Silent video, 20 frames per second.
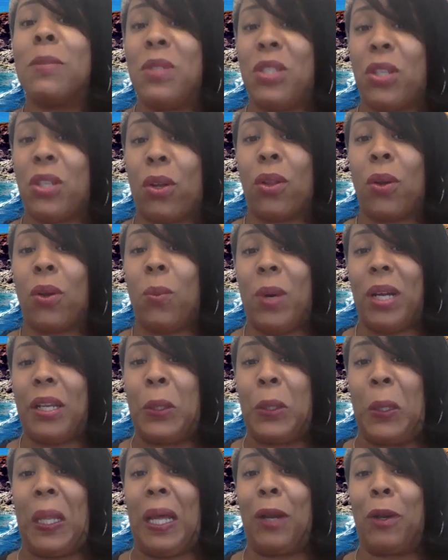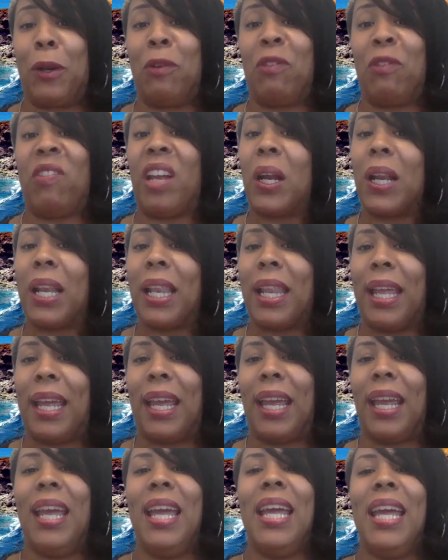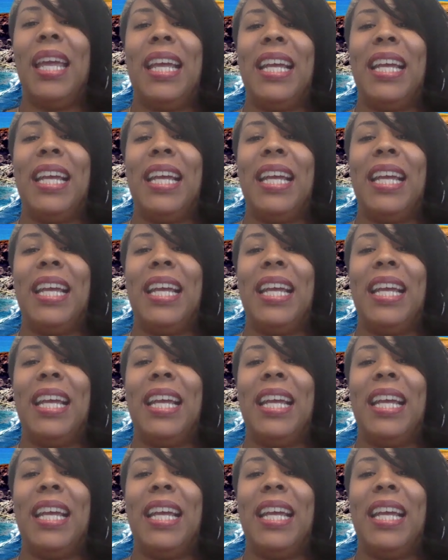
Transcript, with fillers: particular one, El Lago Verde,